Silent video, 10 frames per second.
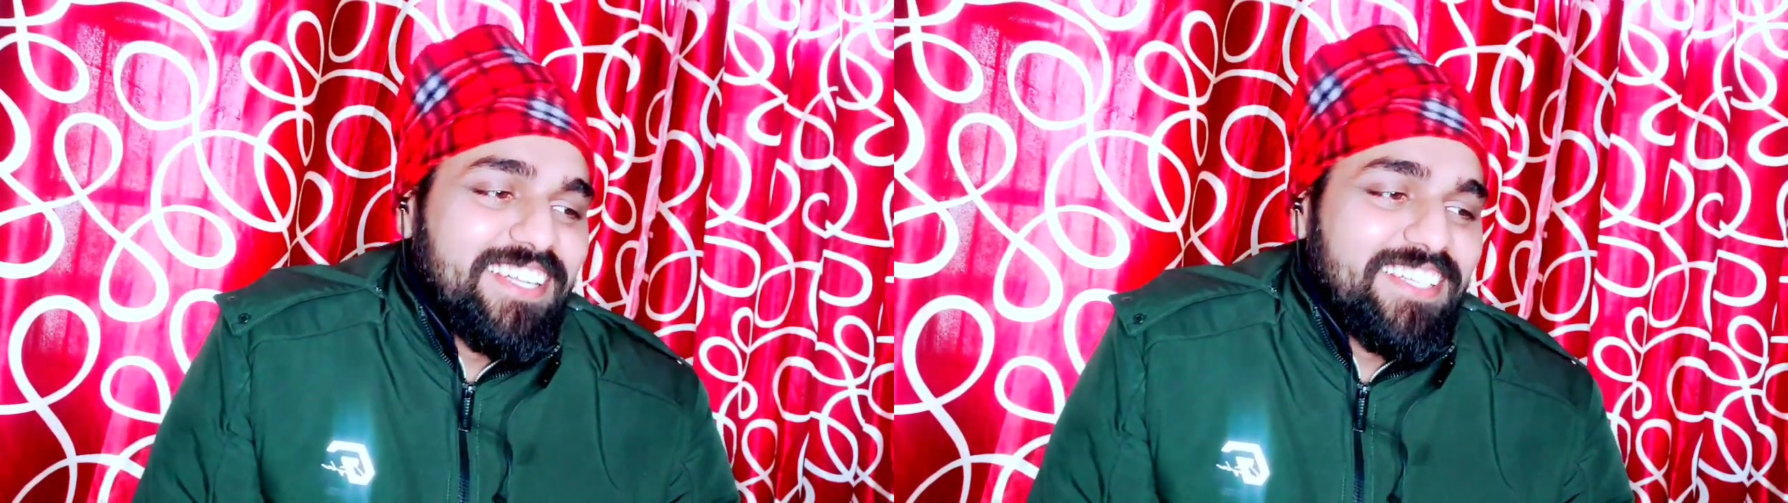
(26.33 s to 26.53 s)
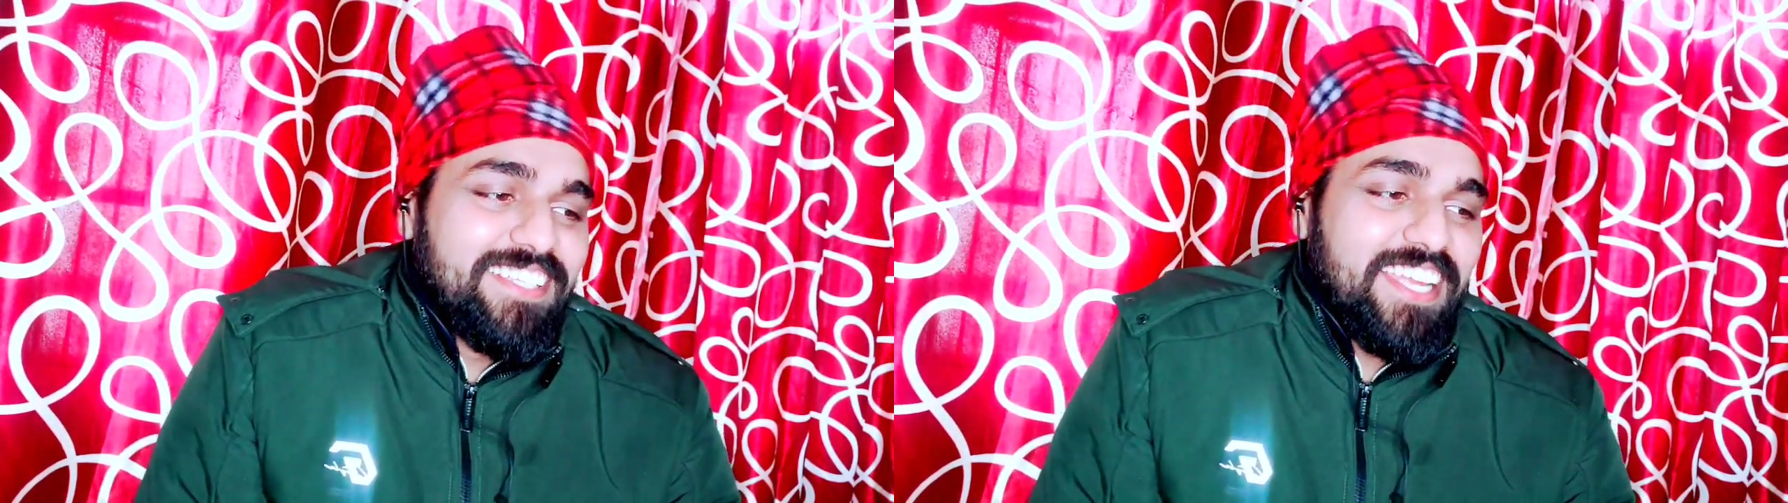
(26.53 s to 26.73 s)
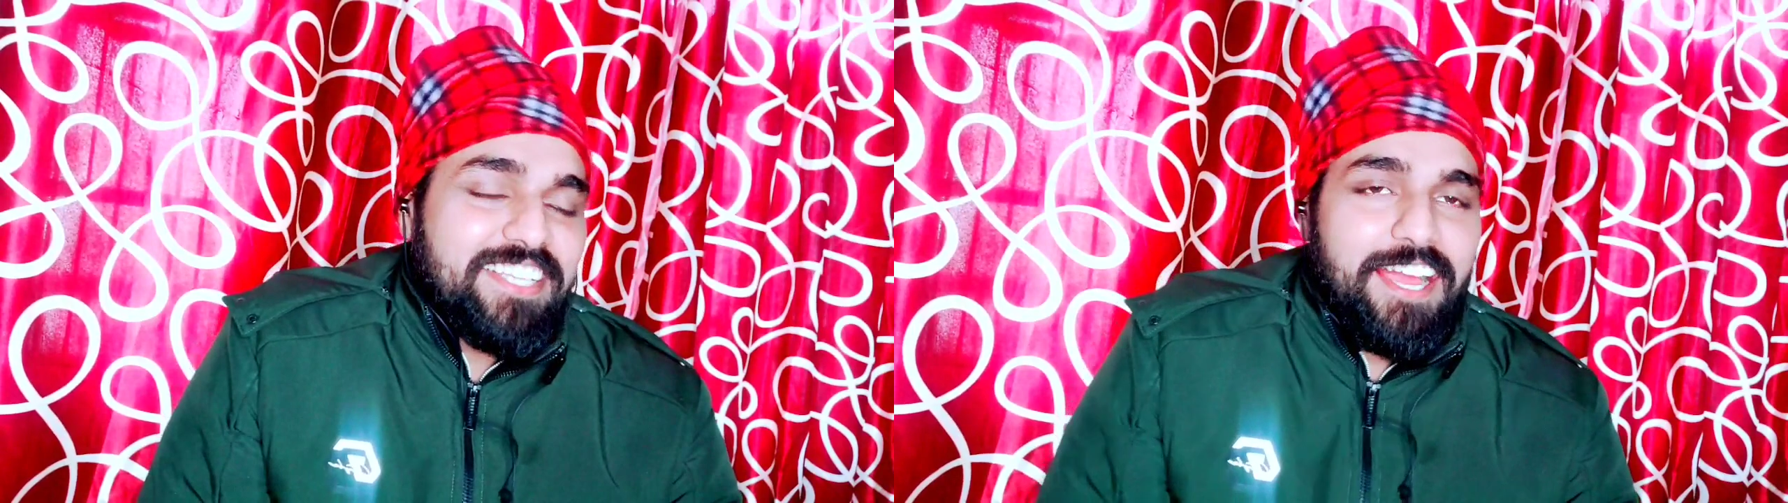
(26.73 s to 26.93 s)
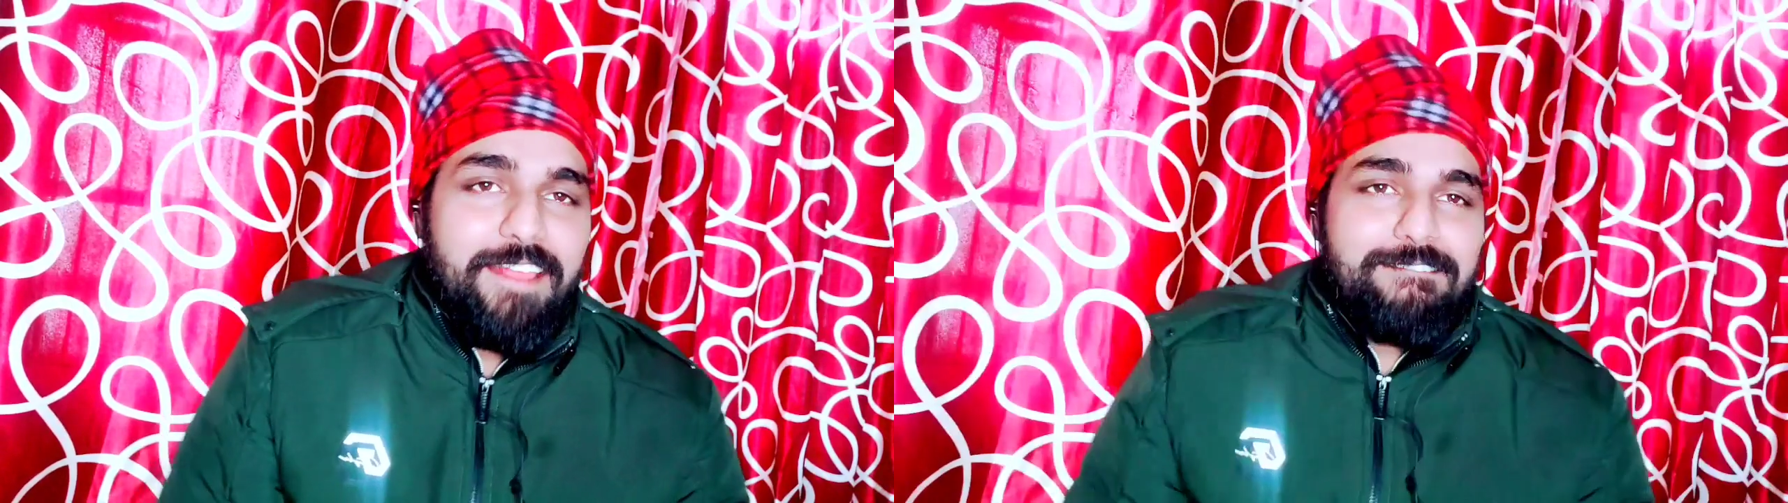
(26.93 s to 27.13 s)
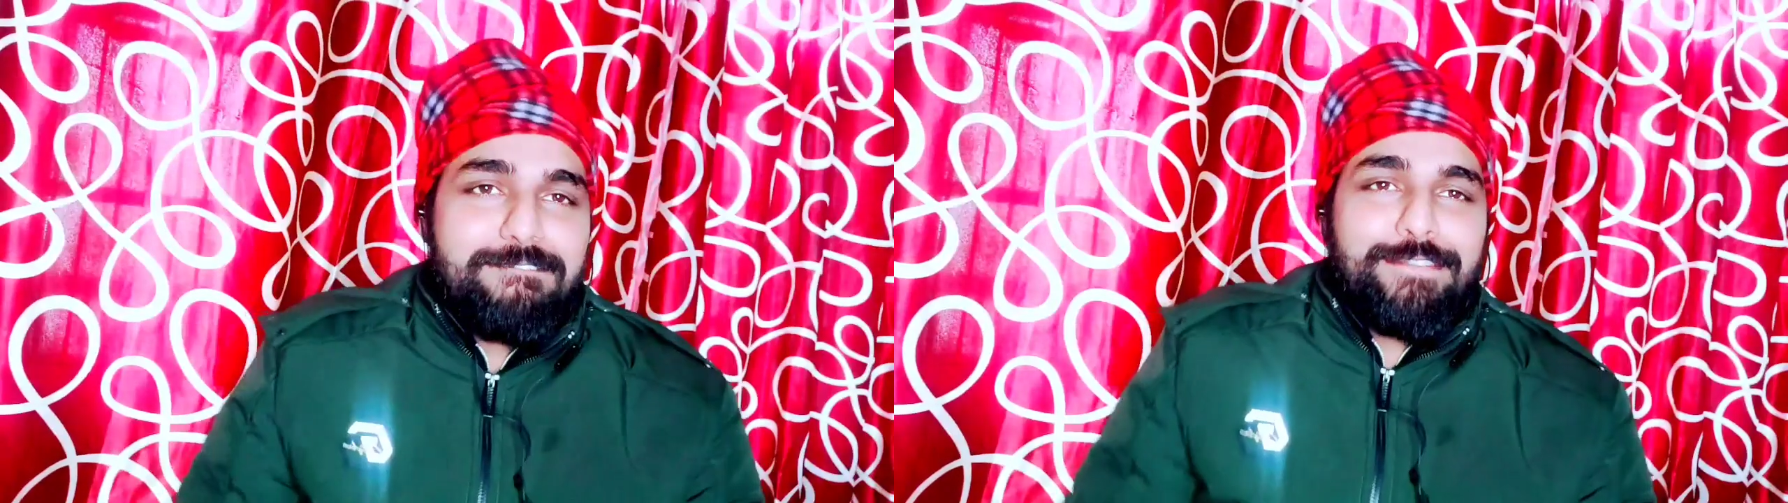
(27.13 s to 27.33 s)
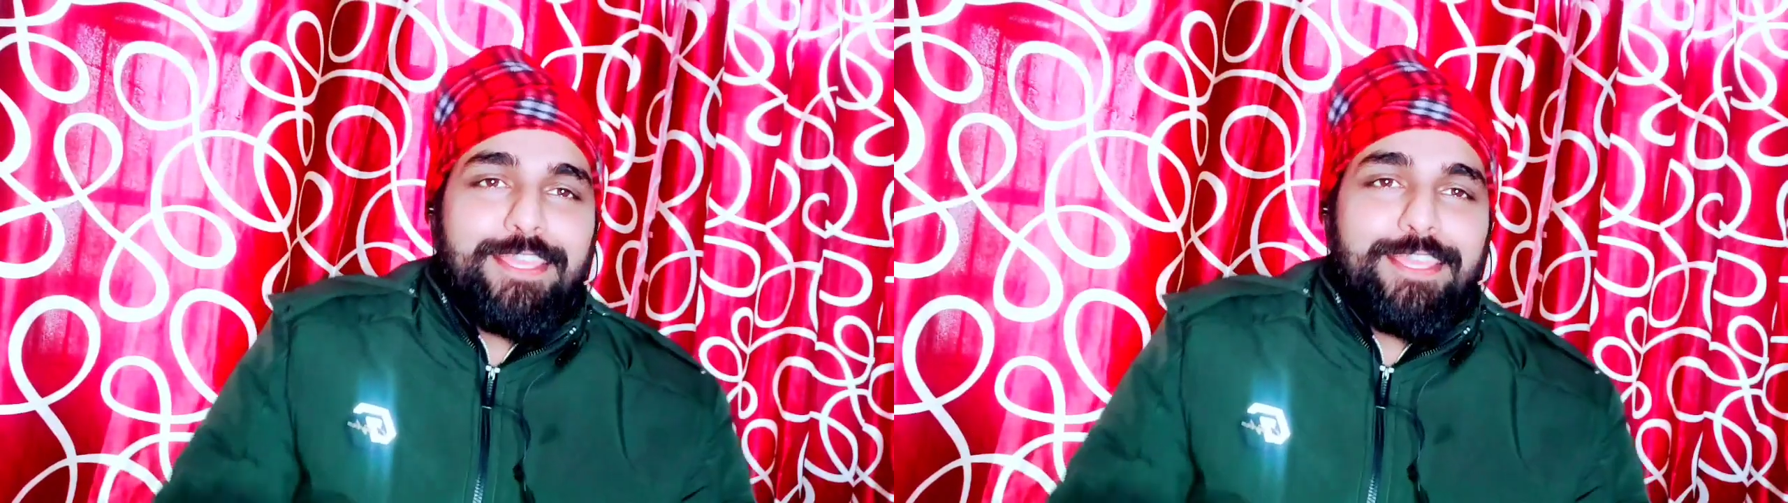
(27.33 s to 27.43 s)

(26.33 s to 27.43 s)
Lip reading: That guy